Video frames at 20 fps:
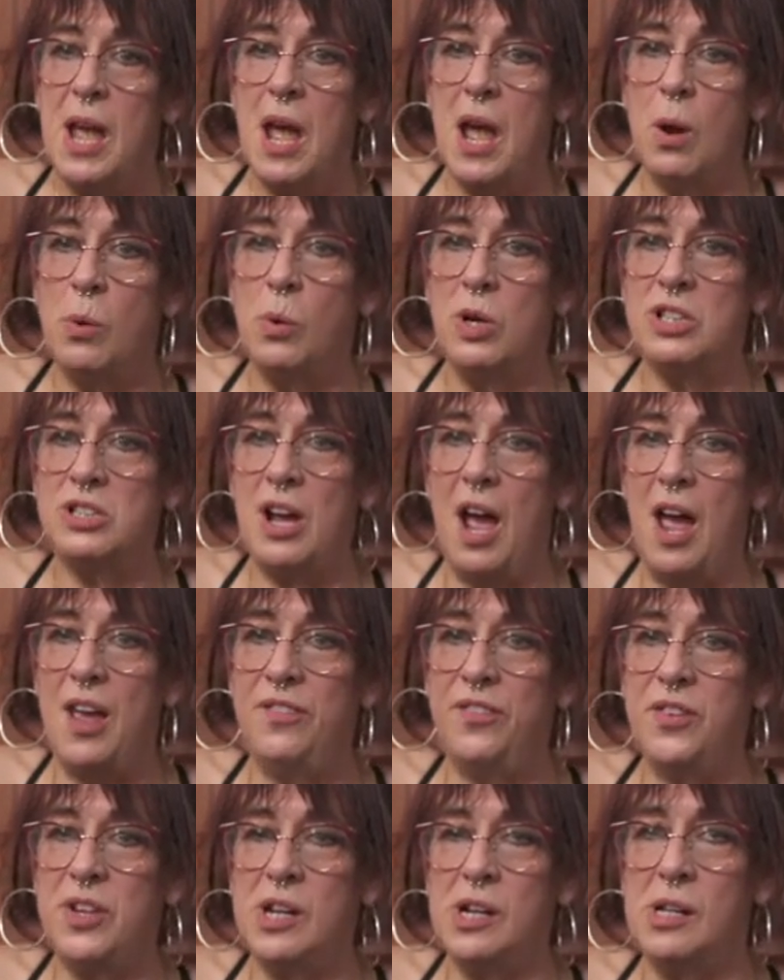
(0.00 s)
which I
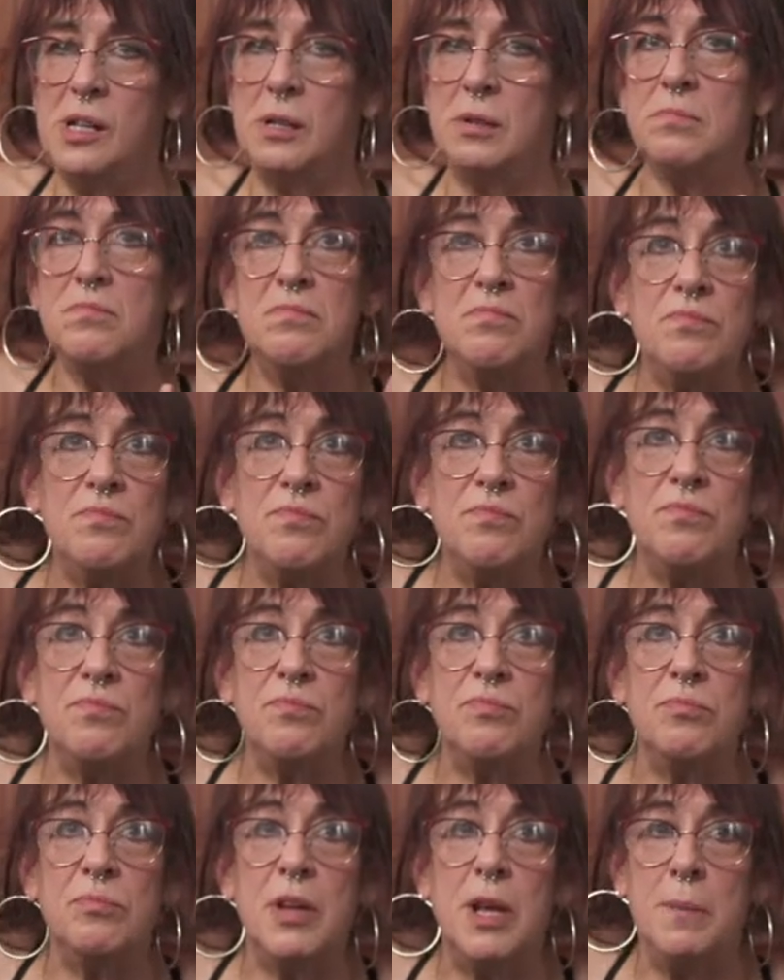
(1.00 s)
feel,
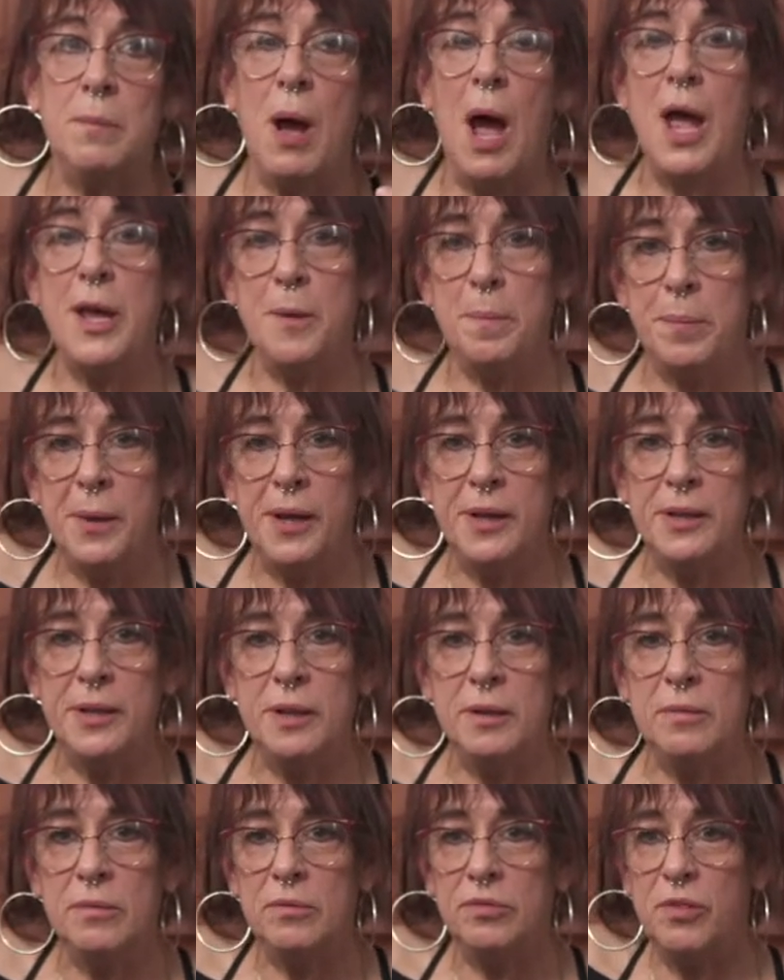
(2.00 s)
in my
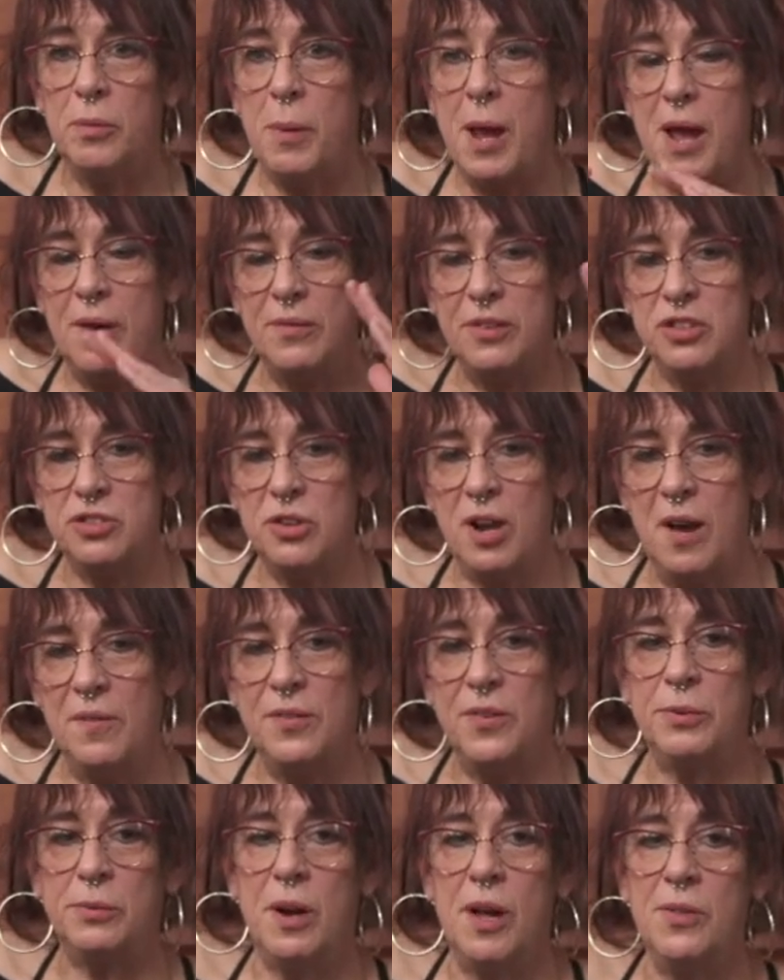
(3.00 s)
opinion, from having
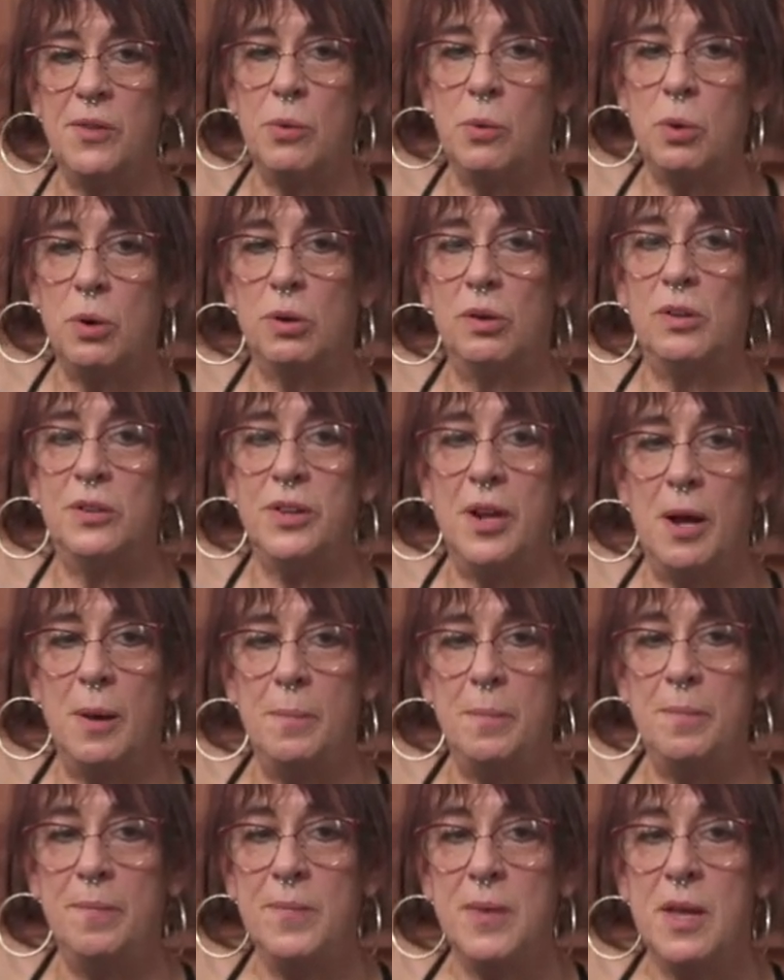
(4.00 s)
traveled around the
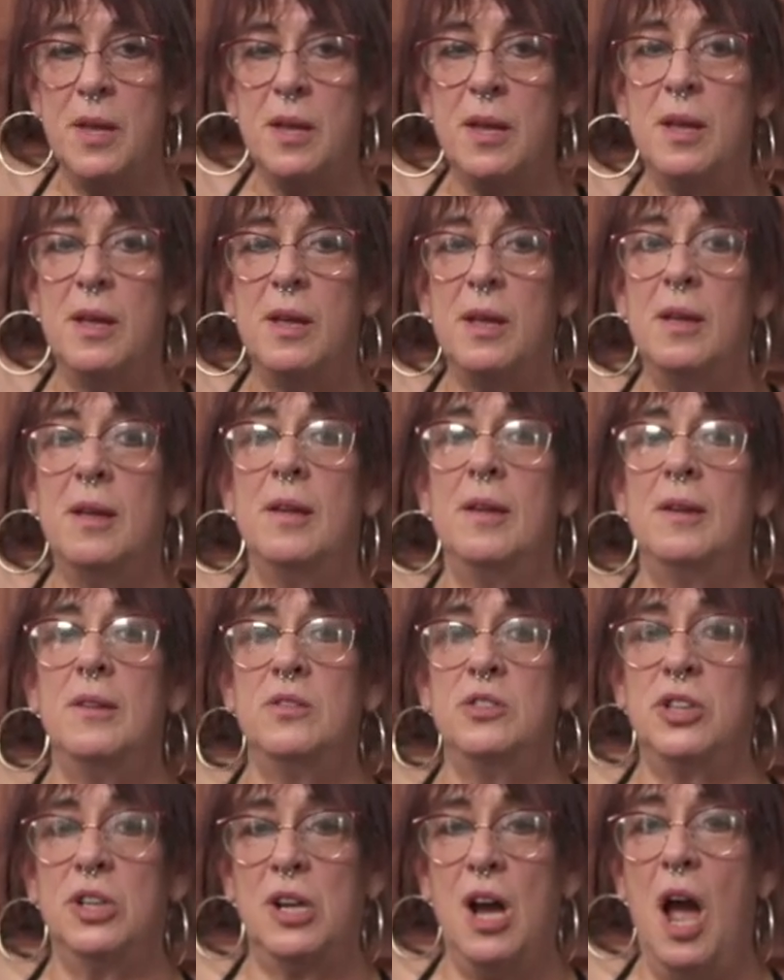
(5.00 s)
world,
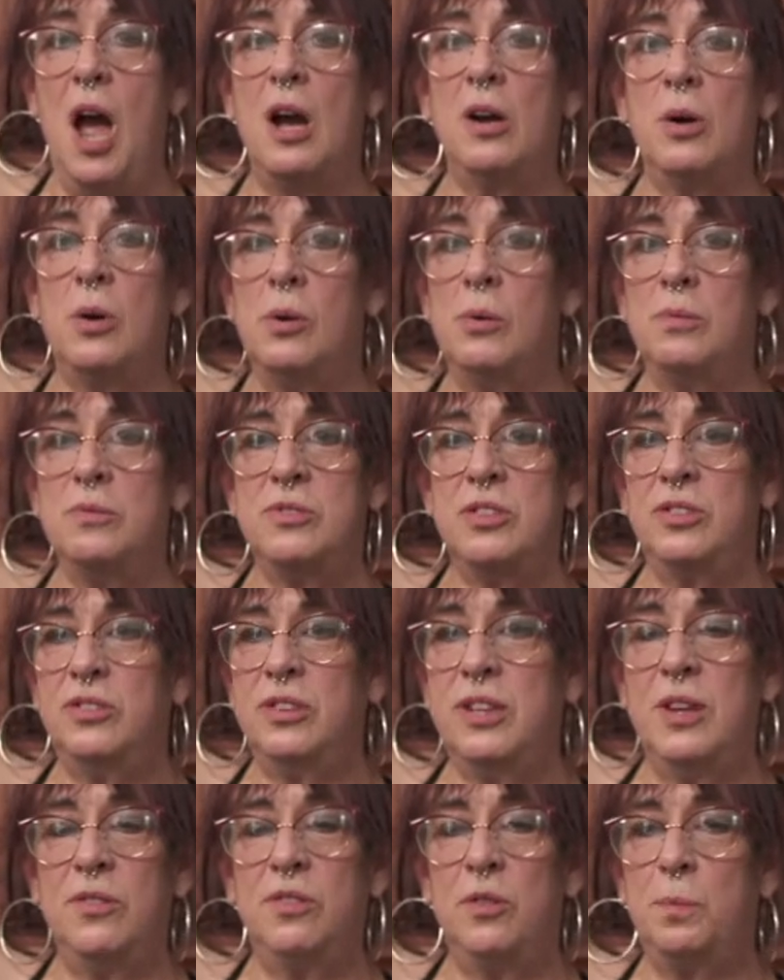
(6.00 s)
Chicago just
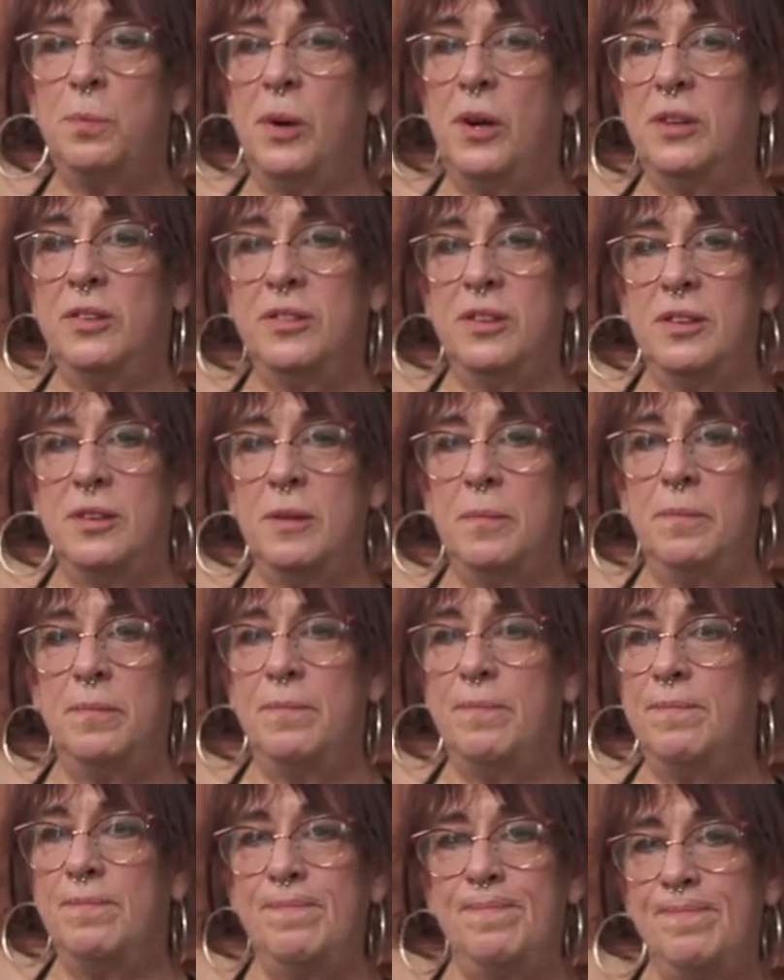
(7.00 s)
gives birth to the
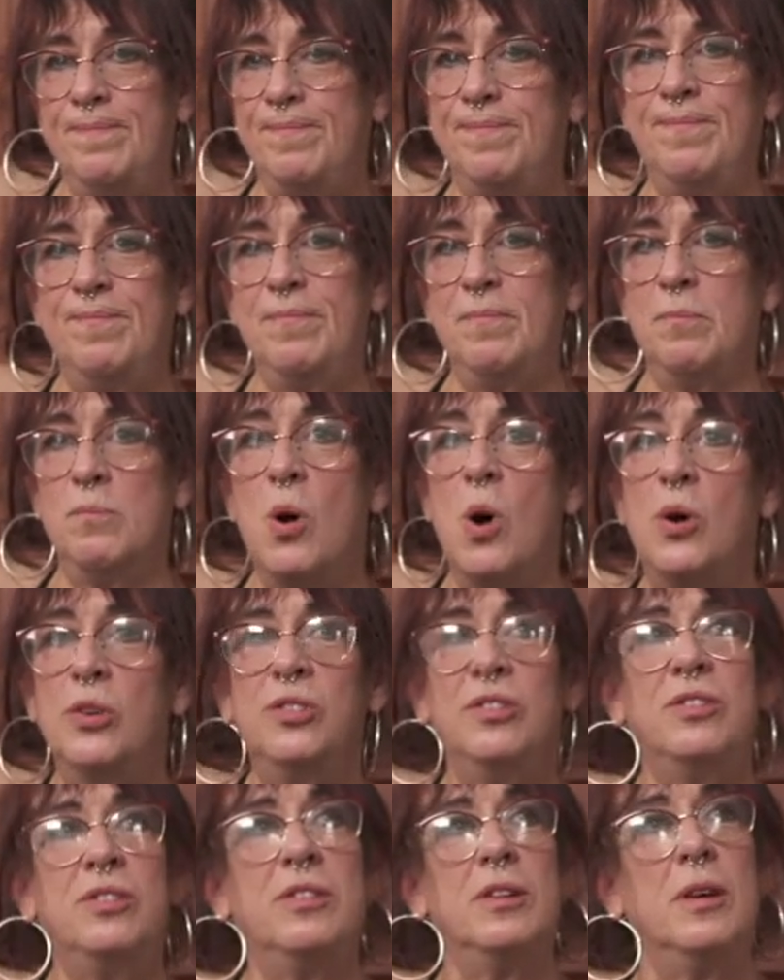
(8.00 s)

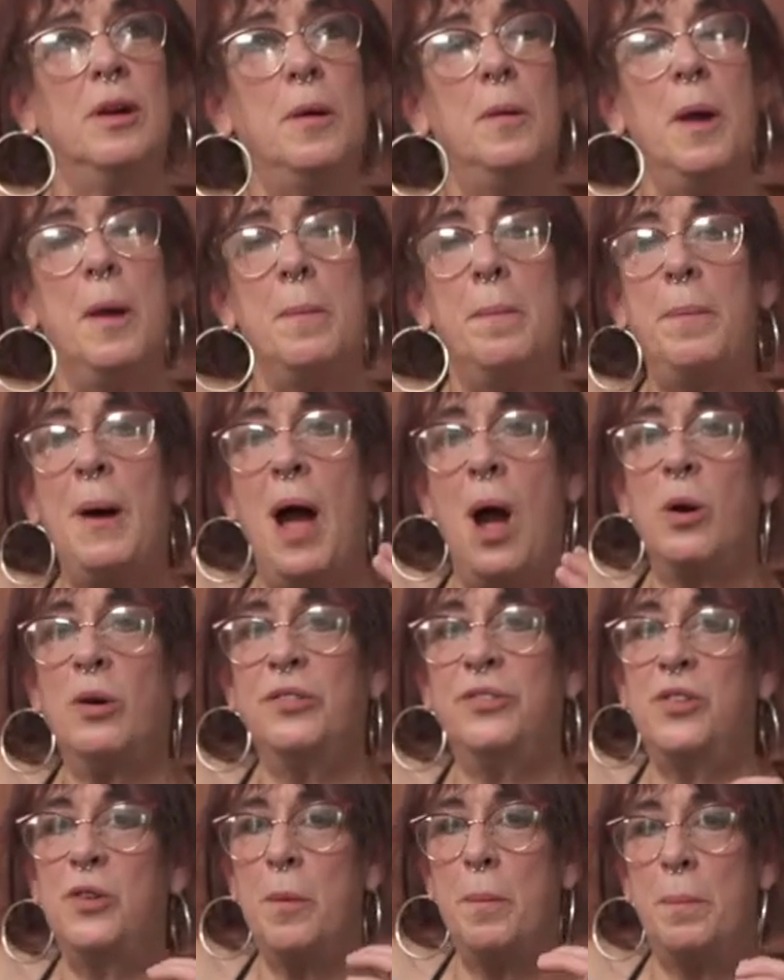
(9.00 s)
most
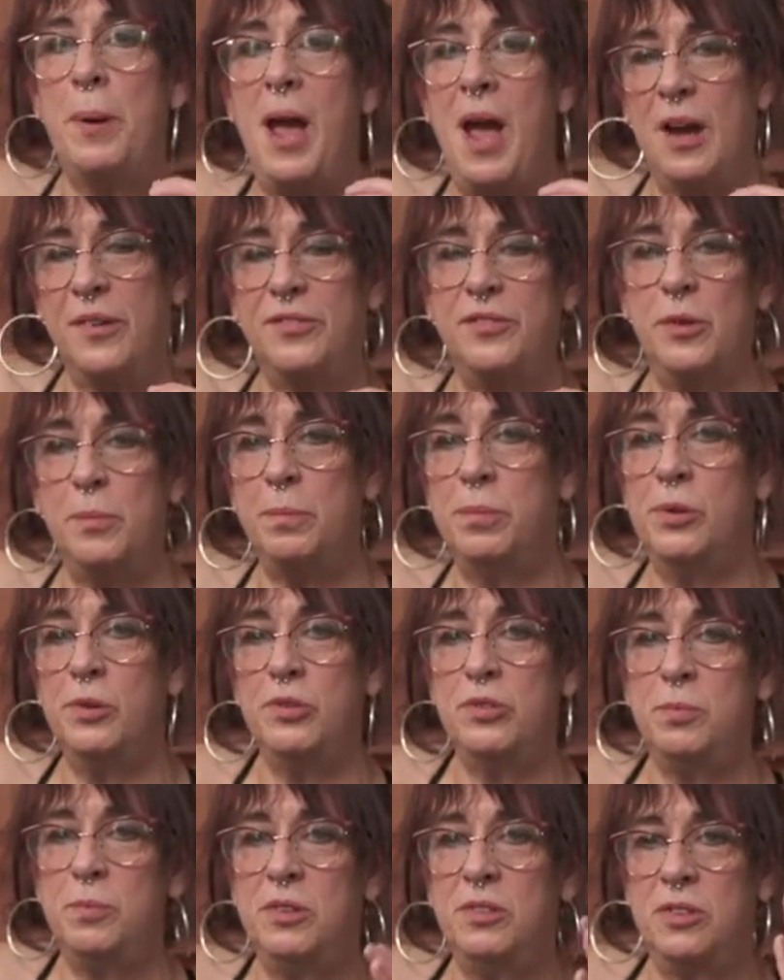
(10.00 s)
powerful, impactful
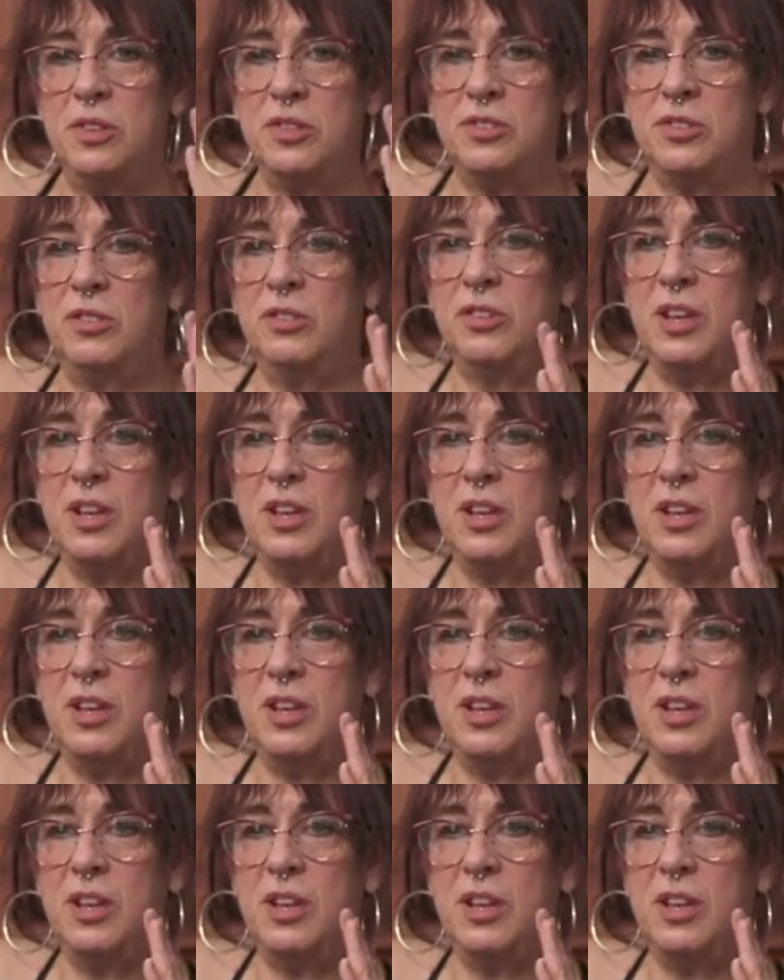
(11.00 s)
blues musicians.